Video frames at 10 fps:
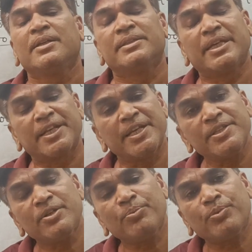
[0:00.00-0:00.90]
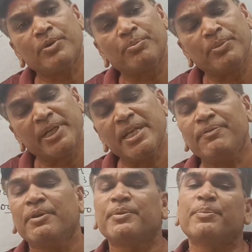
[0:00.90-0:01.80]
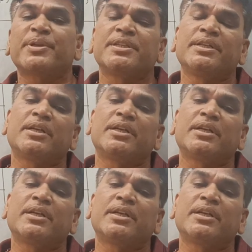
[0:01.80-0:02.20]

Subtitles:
the range of middle 50%